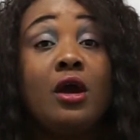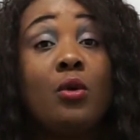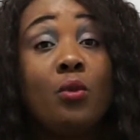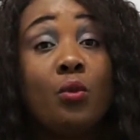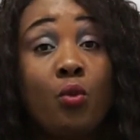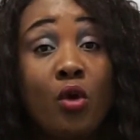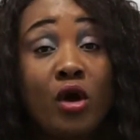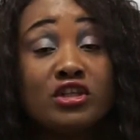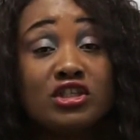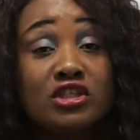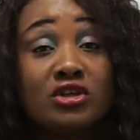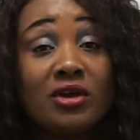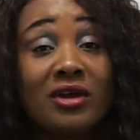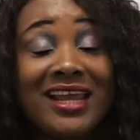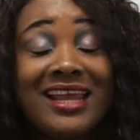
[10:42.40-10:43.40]
once
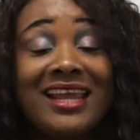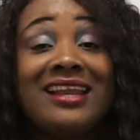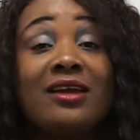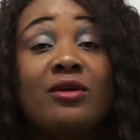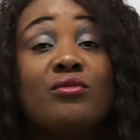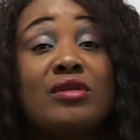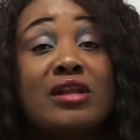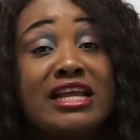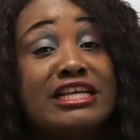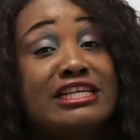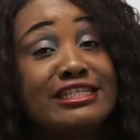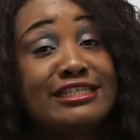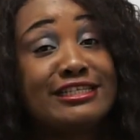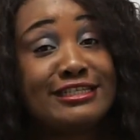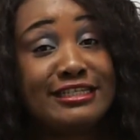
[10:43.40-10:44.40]
you're in a
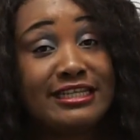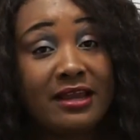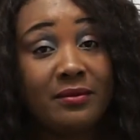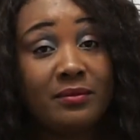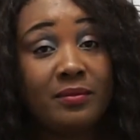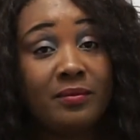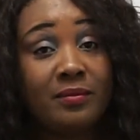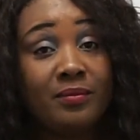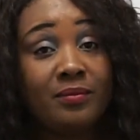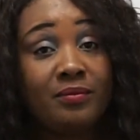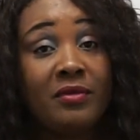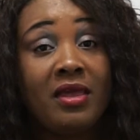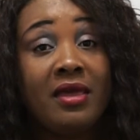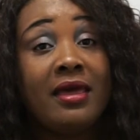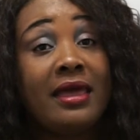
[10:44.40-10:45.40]
relationship,
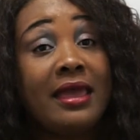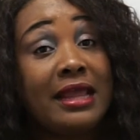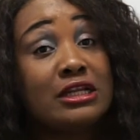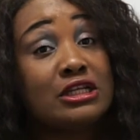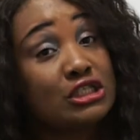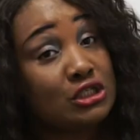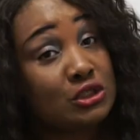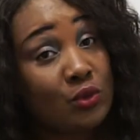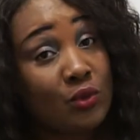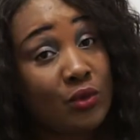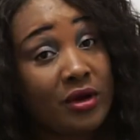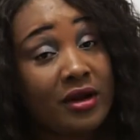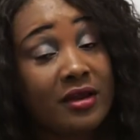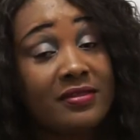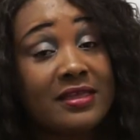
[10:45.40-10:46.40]

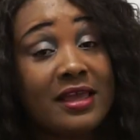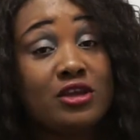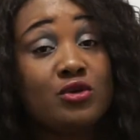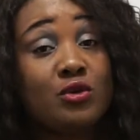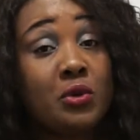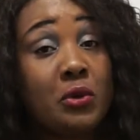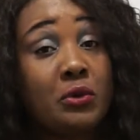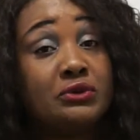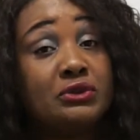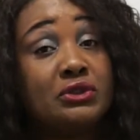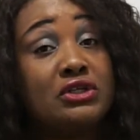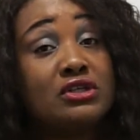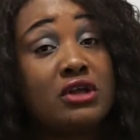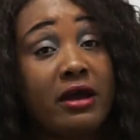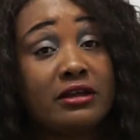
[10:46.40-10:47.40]
ensure that you go to
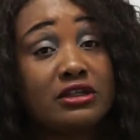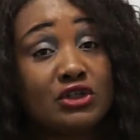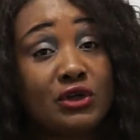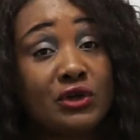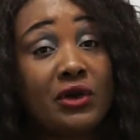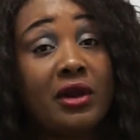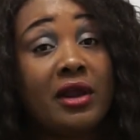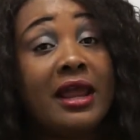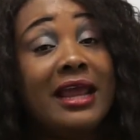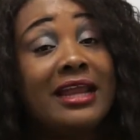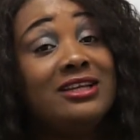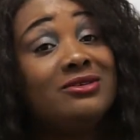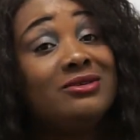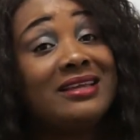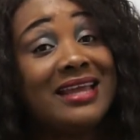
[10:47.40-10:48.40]
the doctor
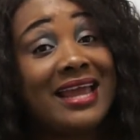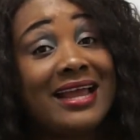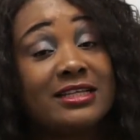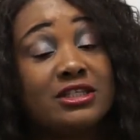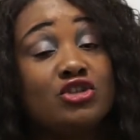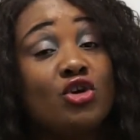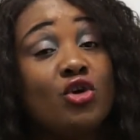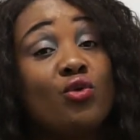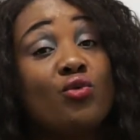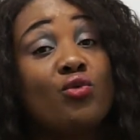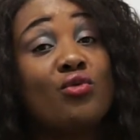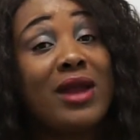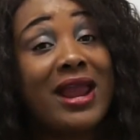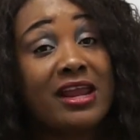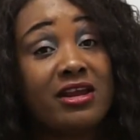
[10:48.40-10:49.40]
and you get your
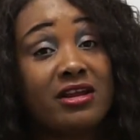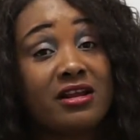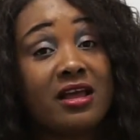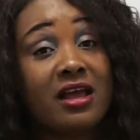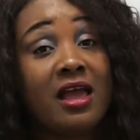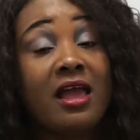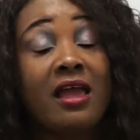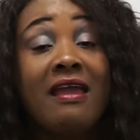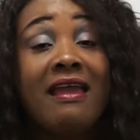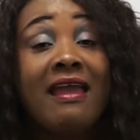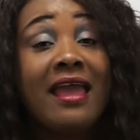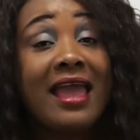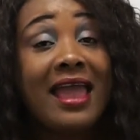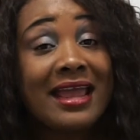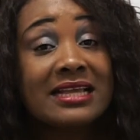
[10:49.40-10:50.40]
regular
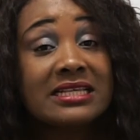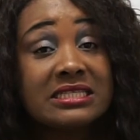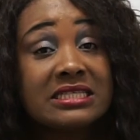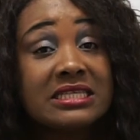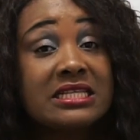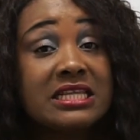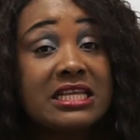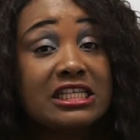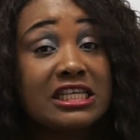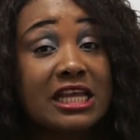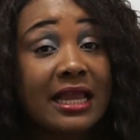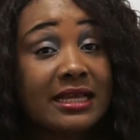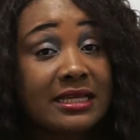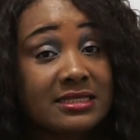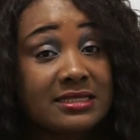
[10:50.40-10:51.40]
STD
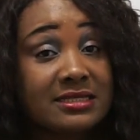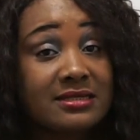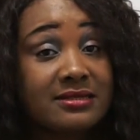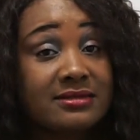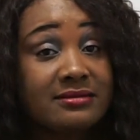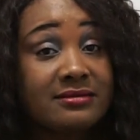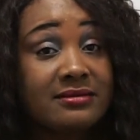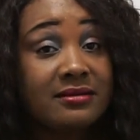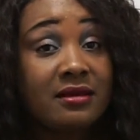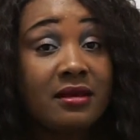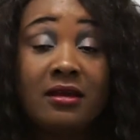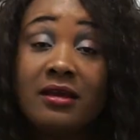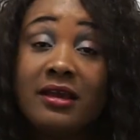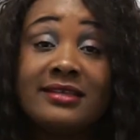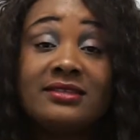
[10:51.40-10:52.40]
checks.
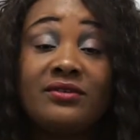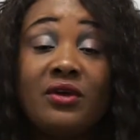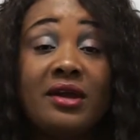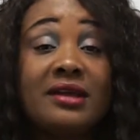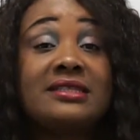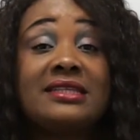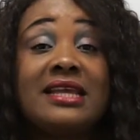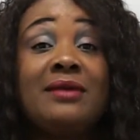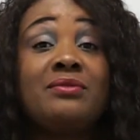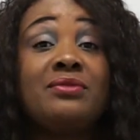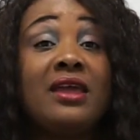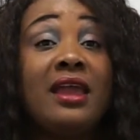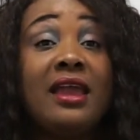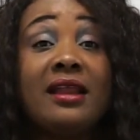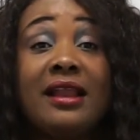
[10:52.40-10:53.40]
It's the very same
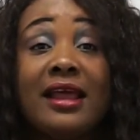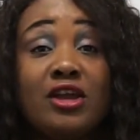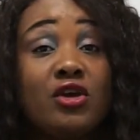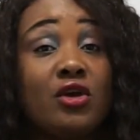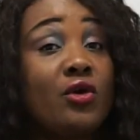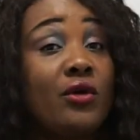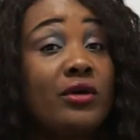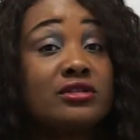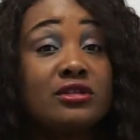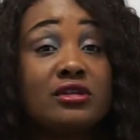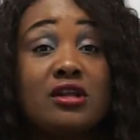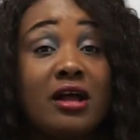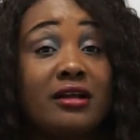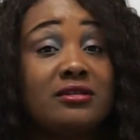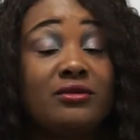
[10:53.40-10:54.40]
thing like you're going to the
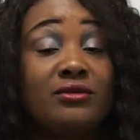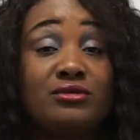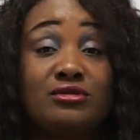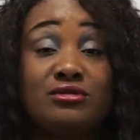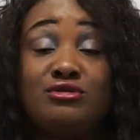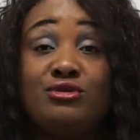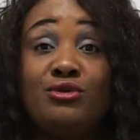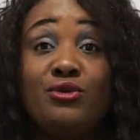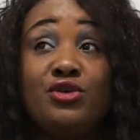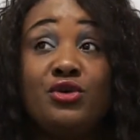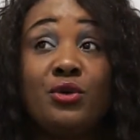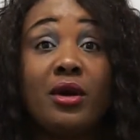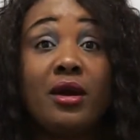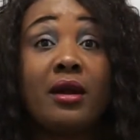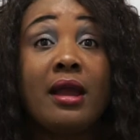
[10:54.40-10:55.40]
doctor to do
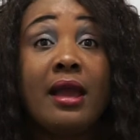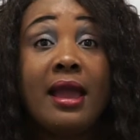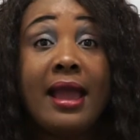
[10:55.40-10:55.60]
your